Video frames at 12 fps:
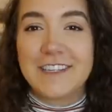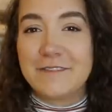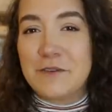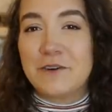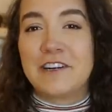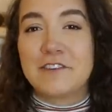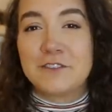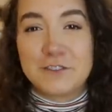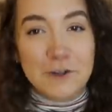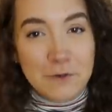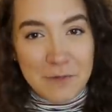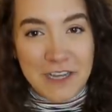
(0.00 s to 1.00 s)
love you all
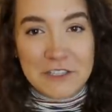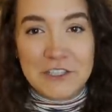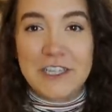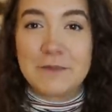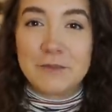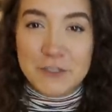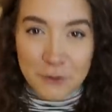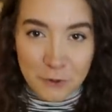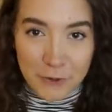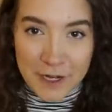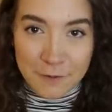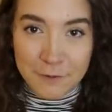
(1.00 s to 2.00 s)
so much and I'm so
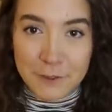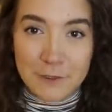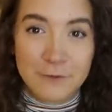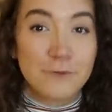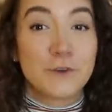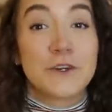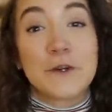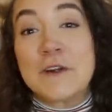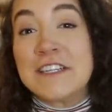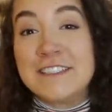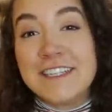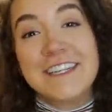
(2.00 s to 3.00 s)
grateful for your
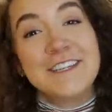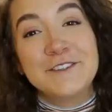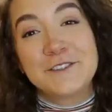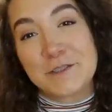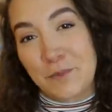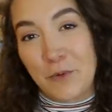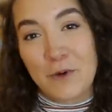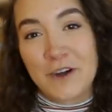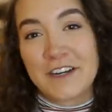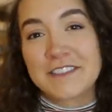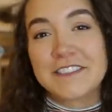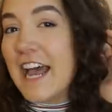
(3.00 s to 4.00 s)
continued
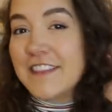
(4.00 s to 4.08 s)
support.